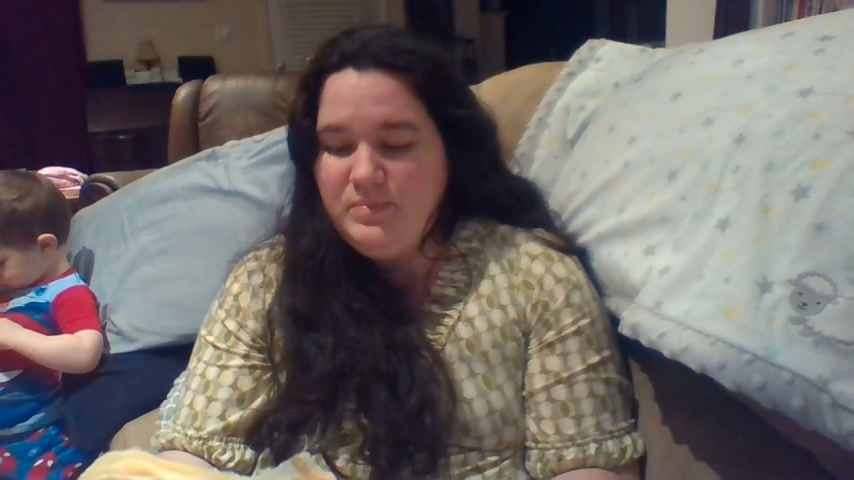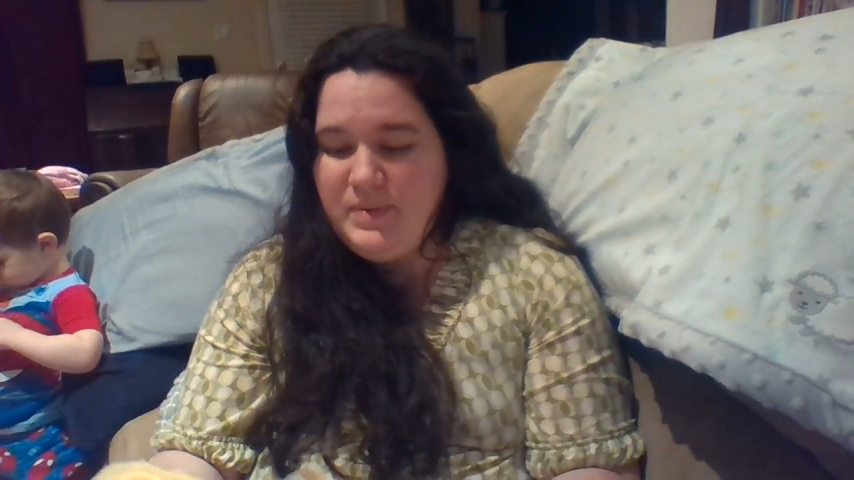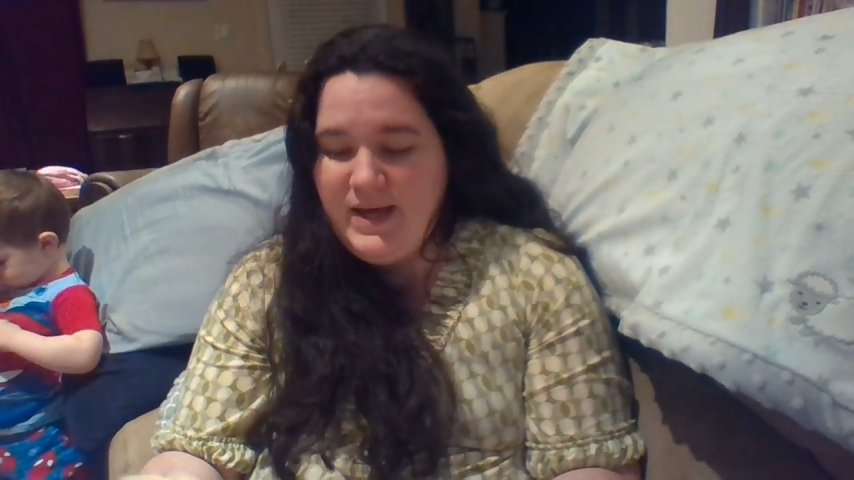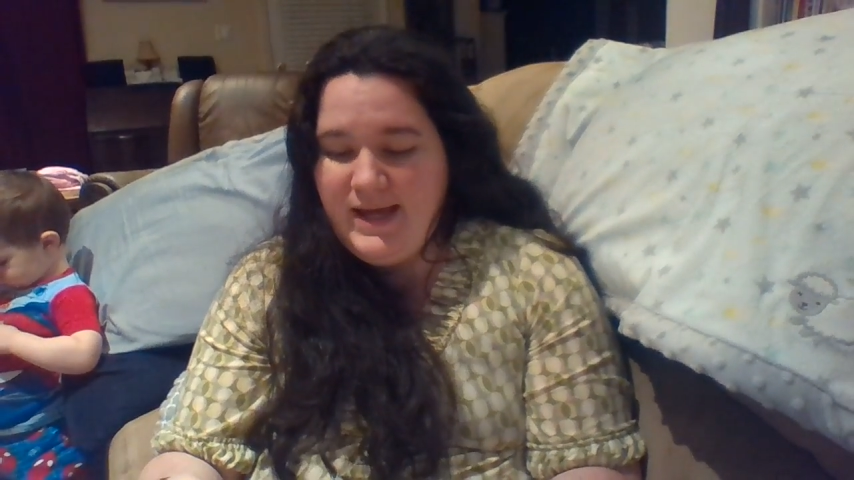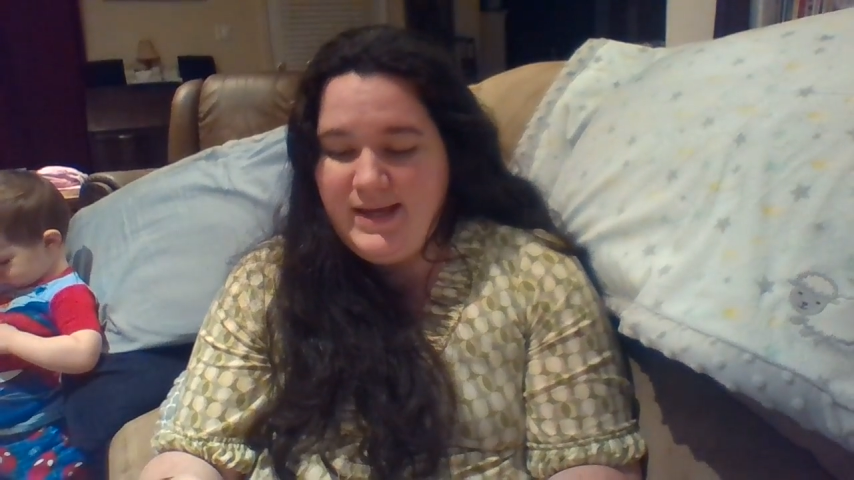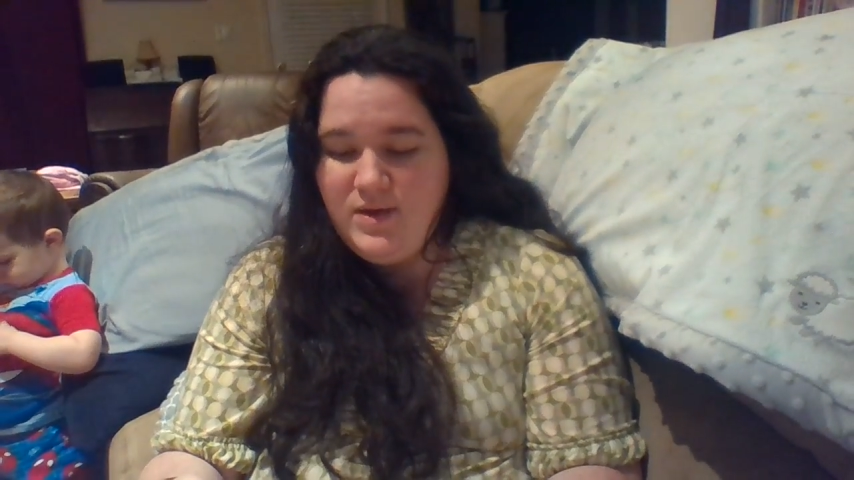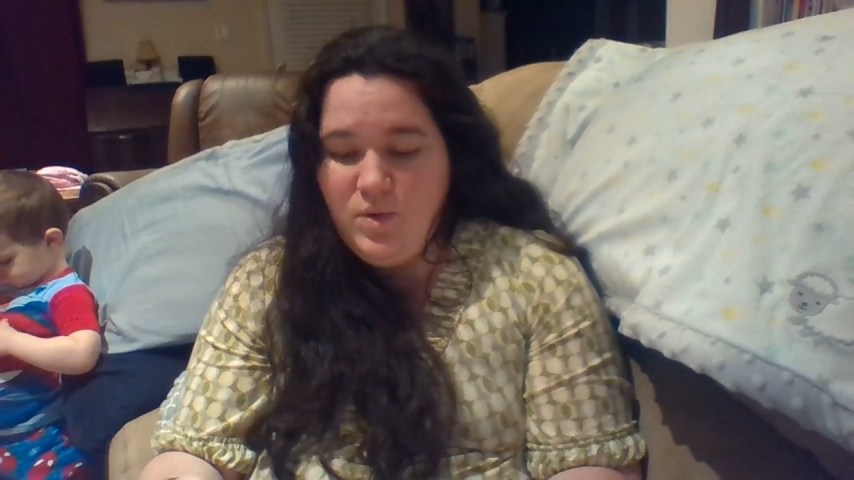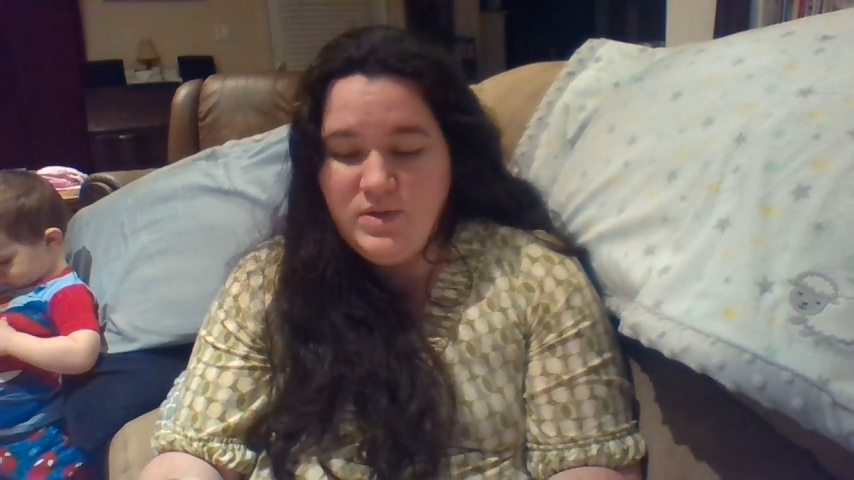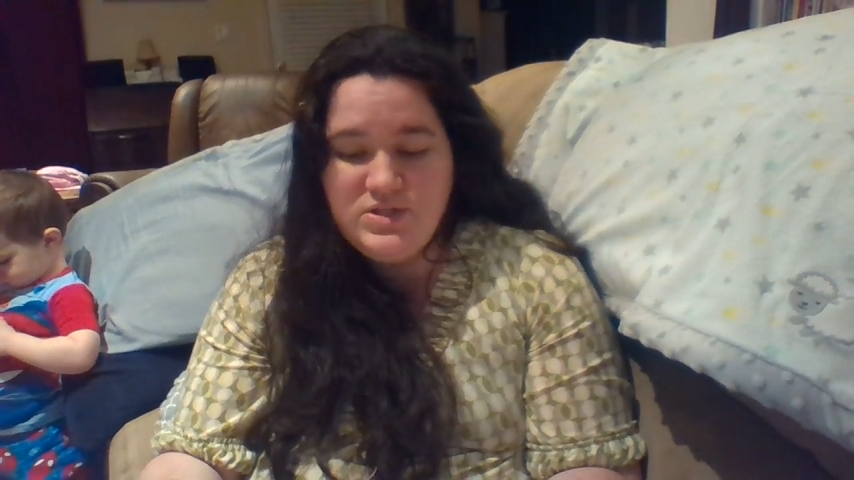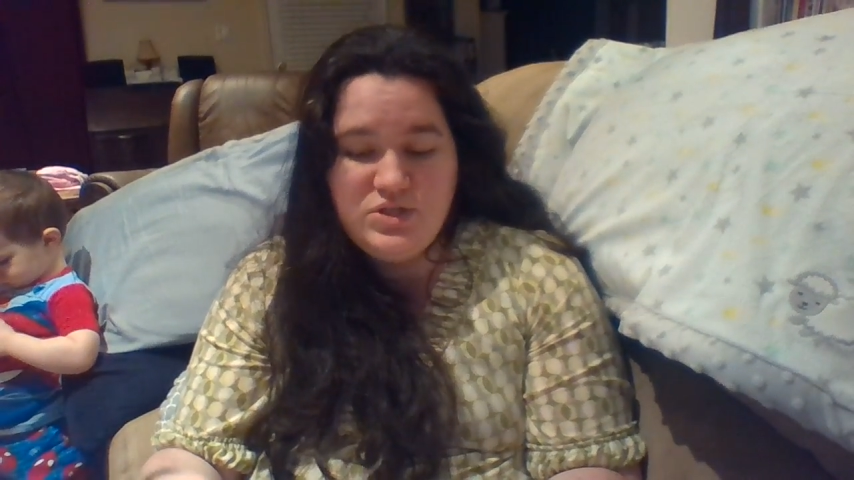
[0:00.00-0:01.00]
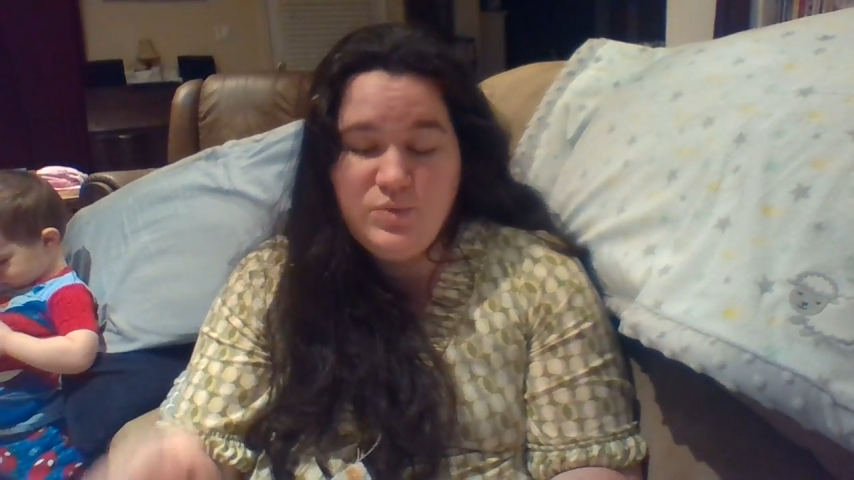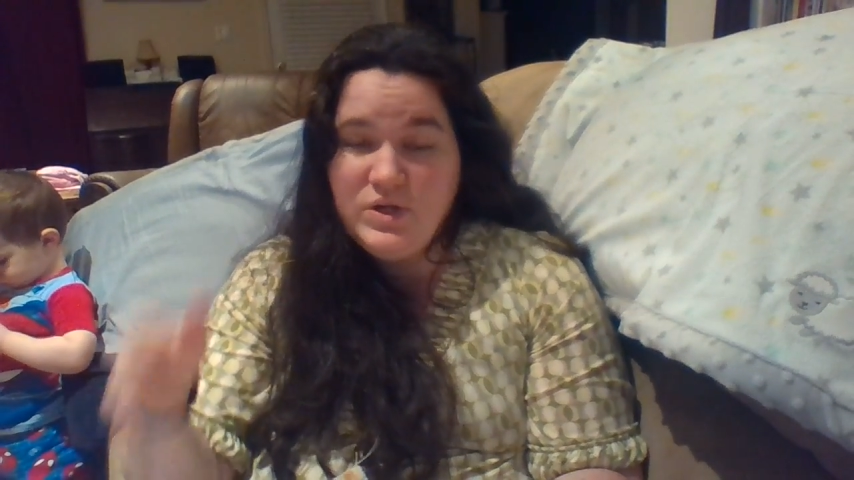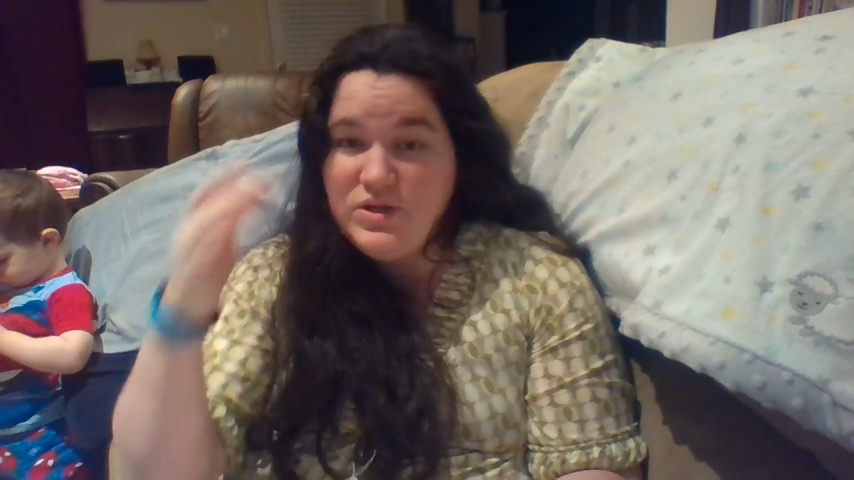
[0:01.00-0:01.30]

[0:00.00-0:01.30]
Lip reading: by going to one